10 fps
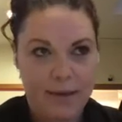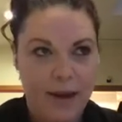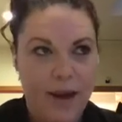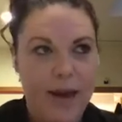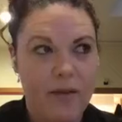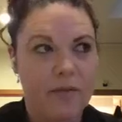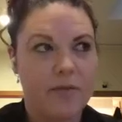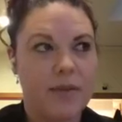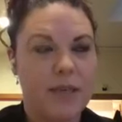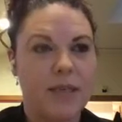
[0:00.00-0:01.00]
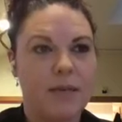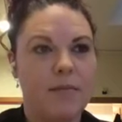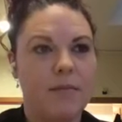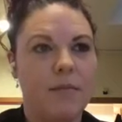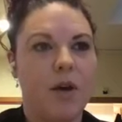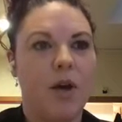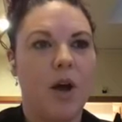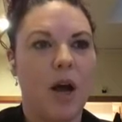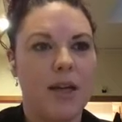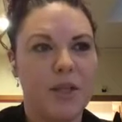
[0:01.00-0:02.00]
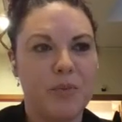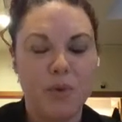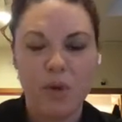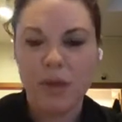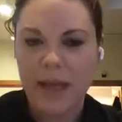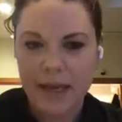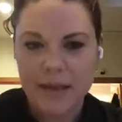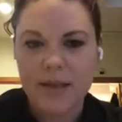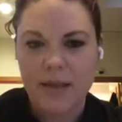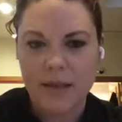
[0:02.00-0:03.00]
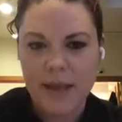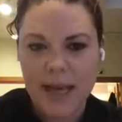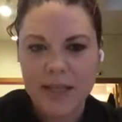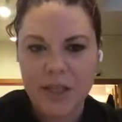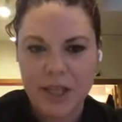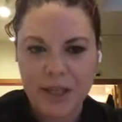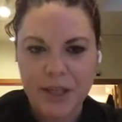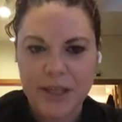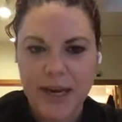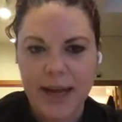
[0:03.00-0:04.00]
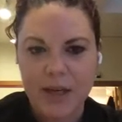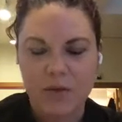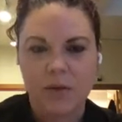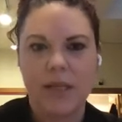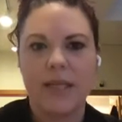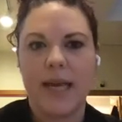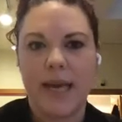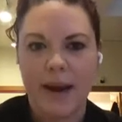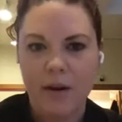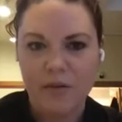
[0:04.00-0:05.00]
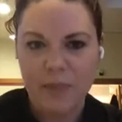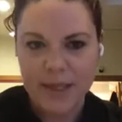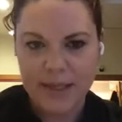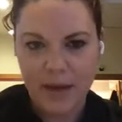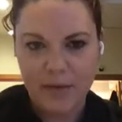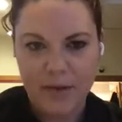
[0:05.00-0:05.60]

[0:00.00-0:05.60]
think I've gone to more lengths in the last year to actually take care of myself.